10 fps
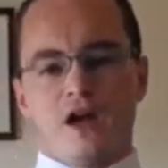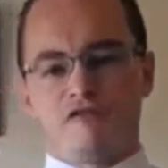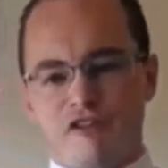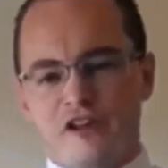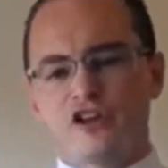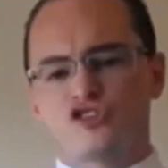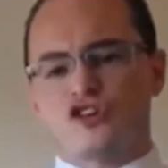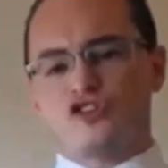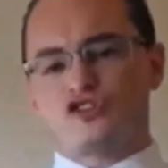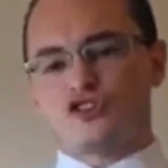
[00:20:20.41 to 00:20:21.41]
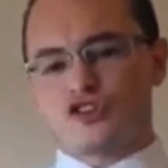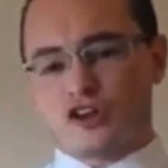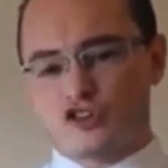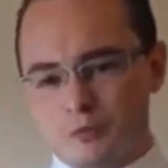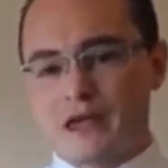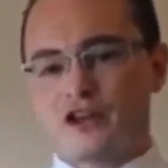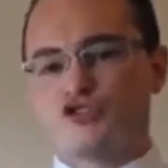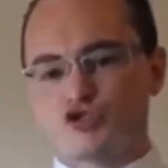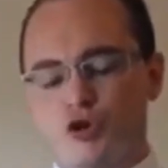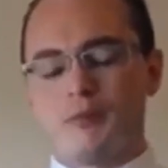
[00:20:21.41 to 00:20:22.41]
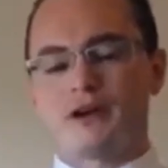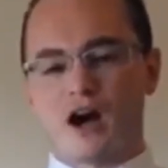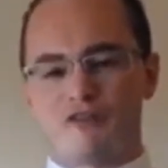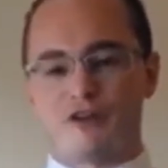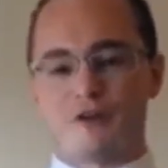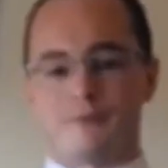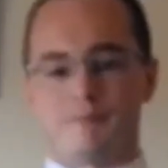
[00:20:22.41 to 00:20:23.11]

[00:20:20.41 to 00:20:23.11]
Felix is this experienced Roman governor.